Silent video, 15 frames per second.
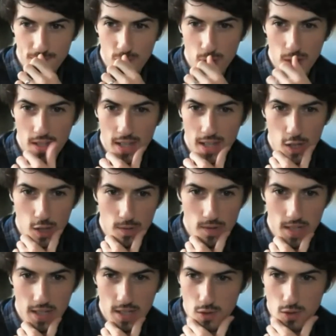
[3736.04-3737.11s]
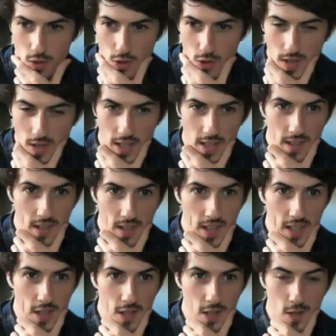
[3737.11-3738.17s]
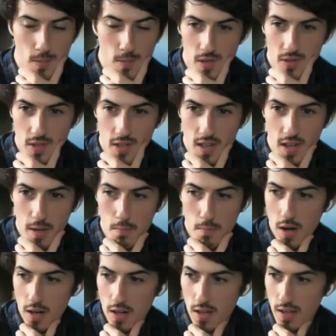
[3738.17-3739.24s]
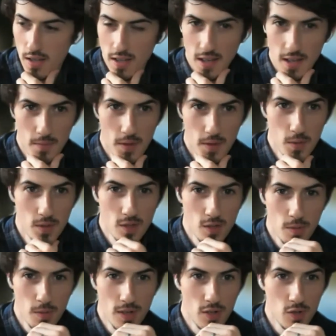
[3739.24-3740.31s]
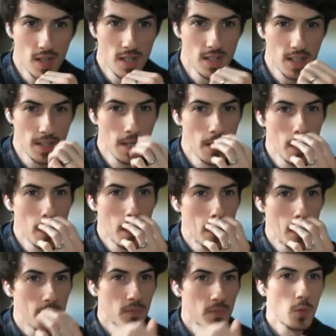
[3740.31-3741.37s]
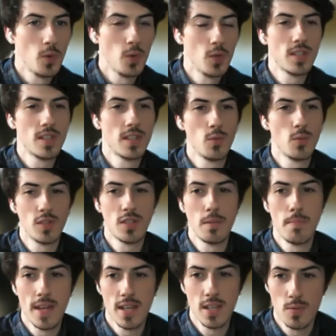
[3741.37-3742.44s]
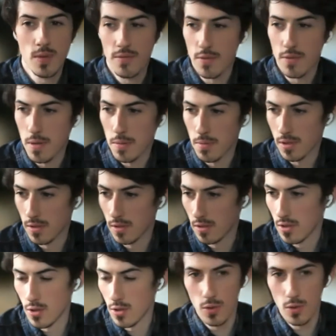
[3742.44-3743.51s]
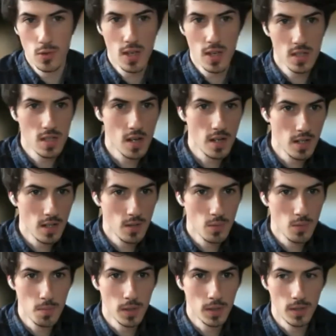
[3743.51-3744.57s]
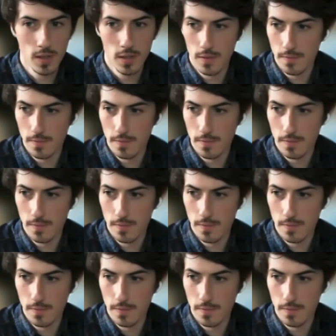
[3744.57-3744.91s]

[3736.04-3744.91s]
Well, thank you. Thanks, Drew. Thank you so much for your time, Mark. That was super interesting. What's the best way for people to get started with Bildr?